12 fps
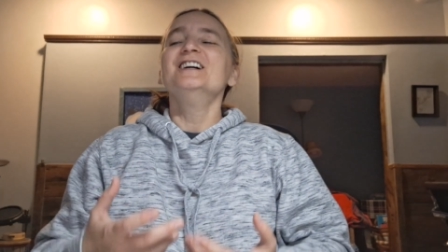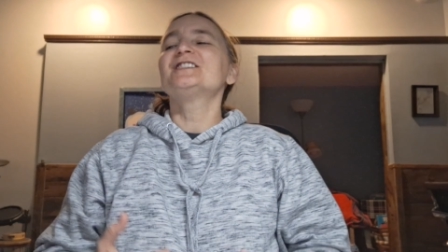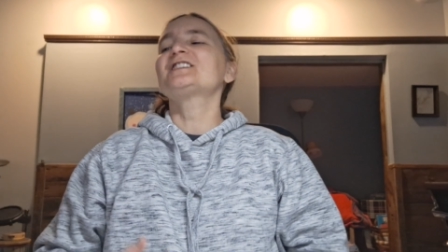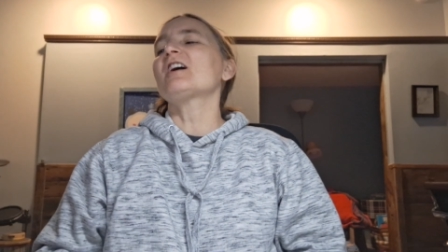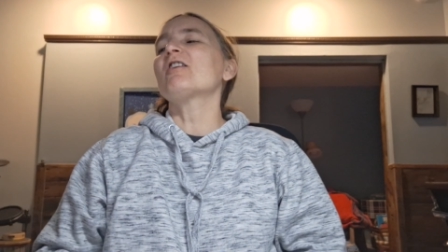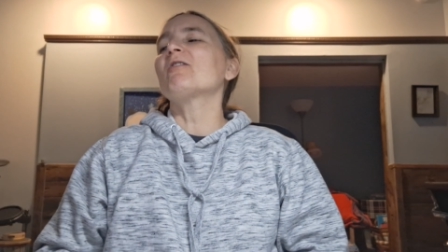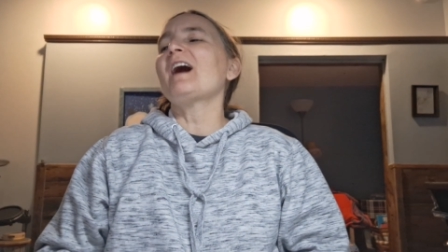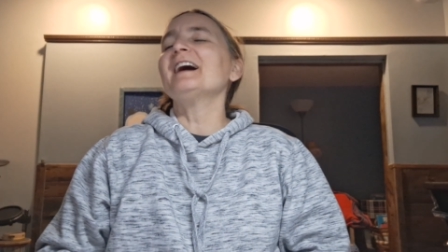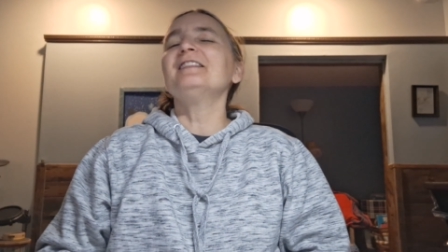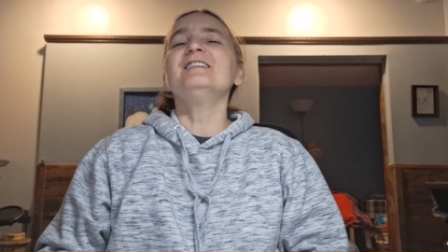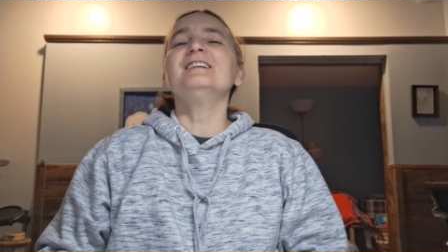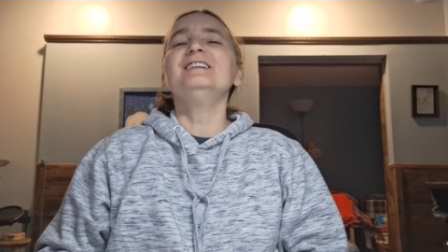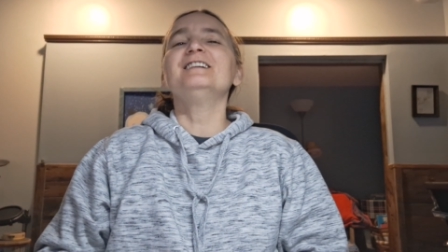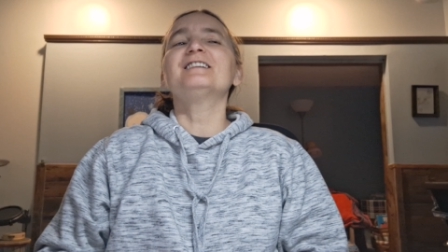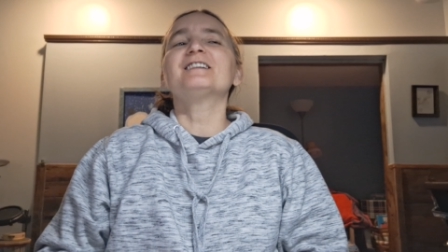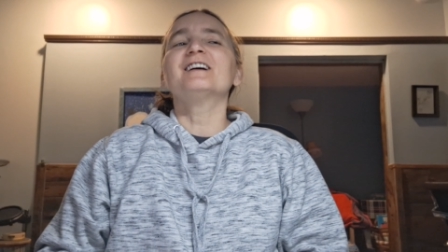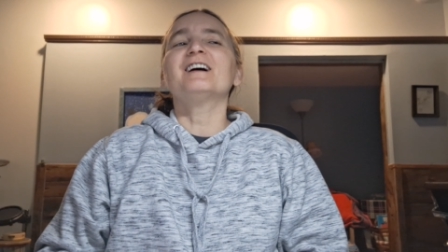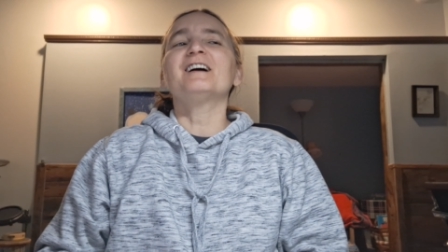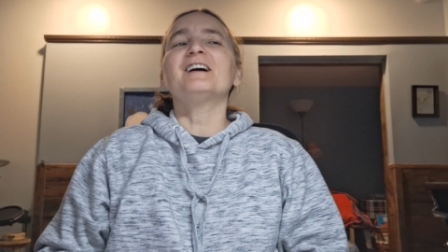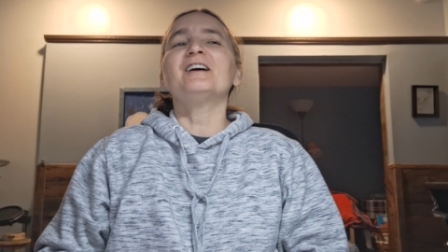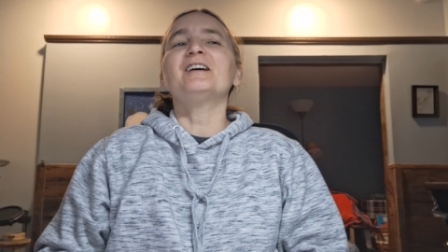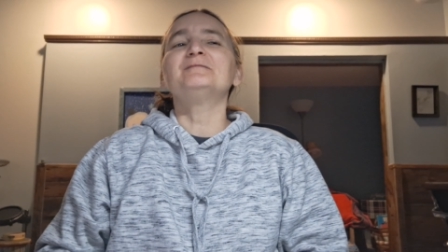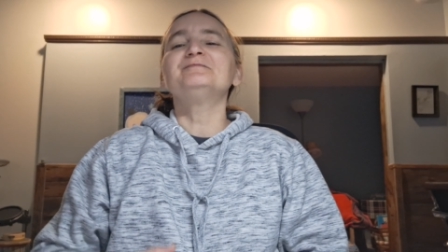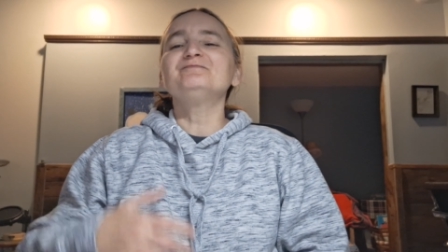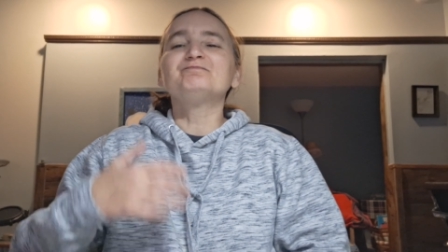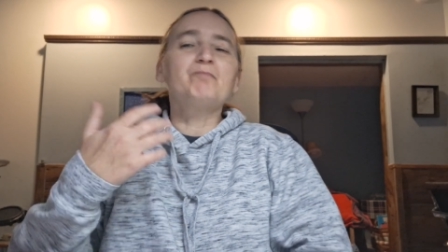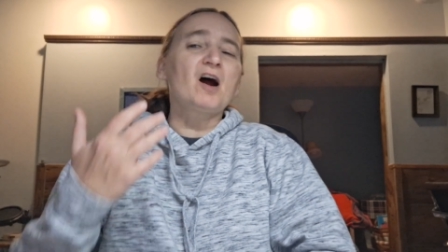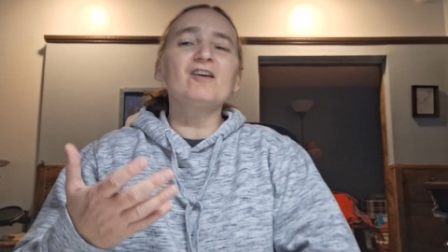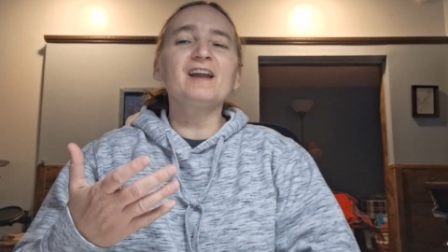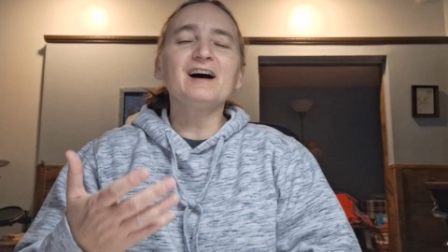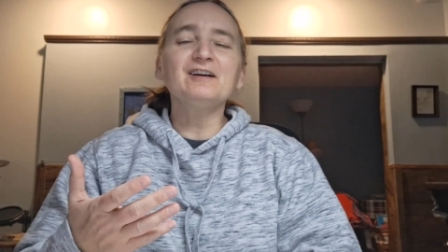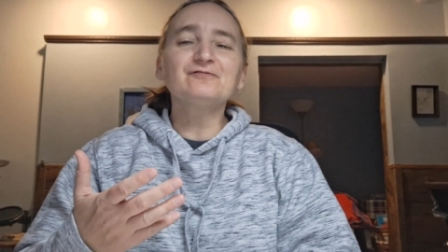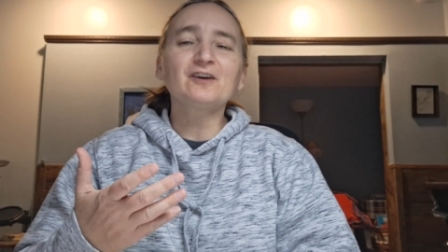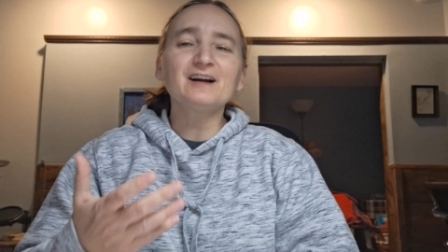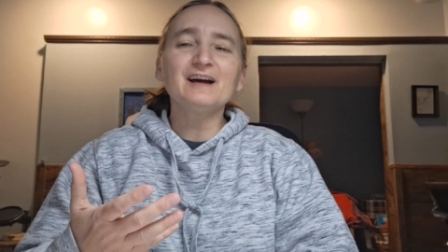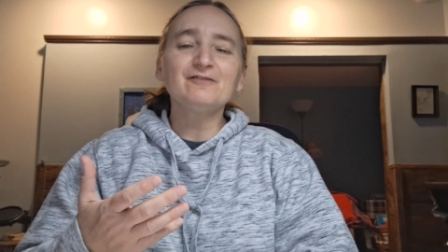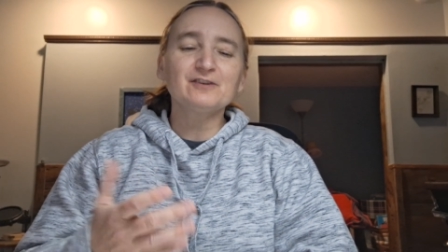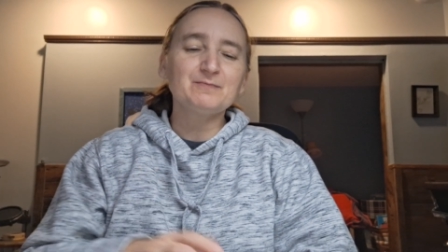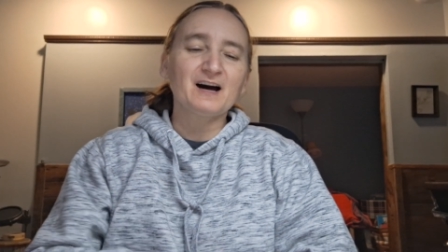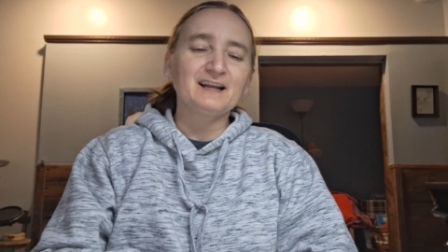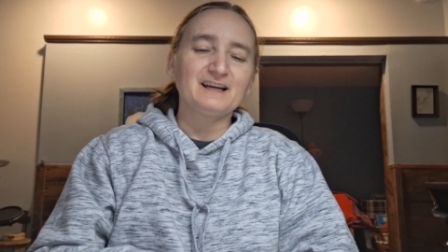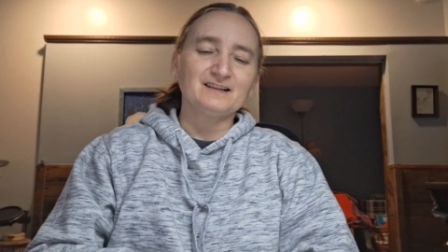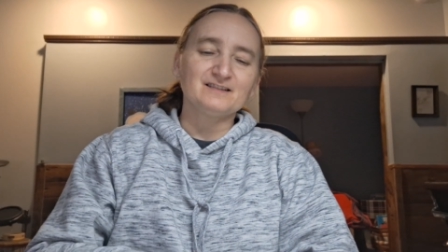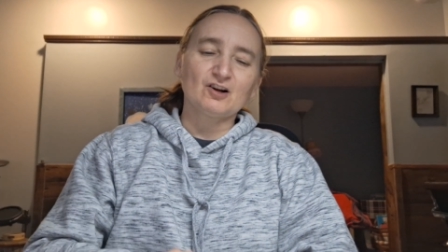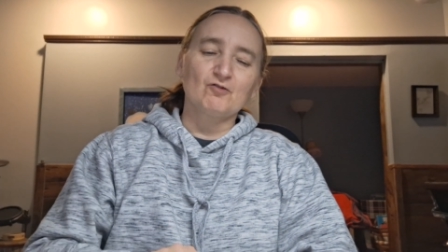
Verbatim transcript: so I think um, burnout for everybody. And